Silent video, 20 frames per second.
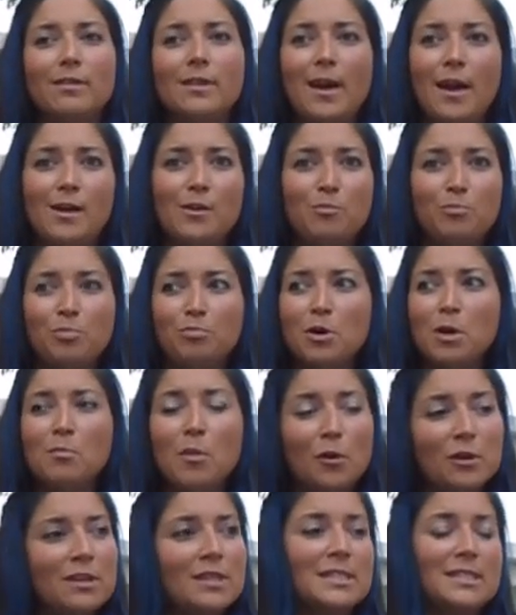kind of
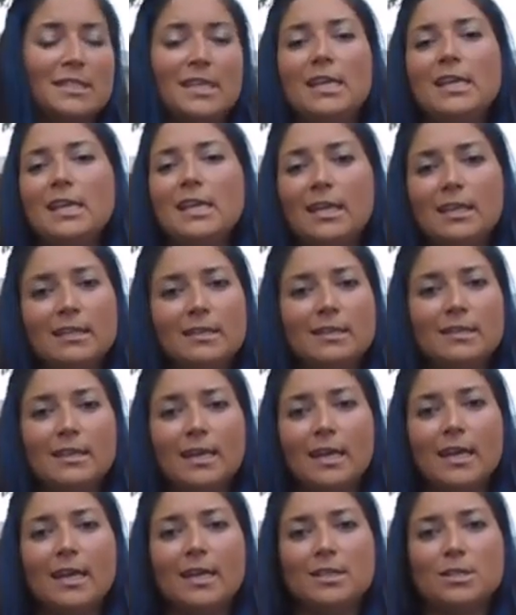promoting the city and
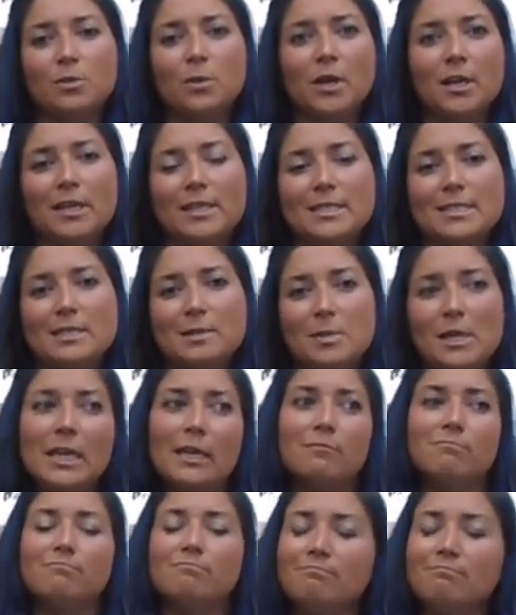getting it to where it needs to be.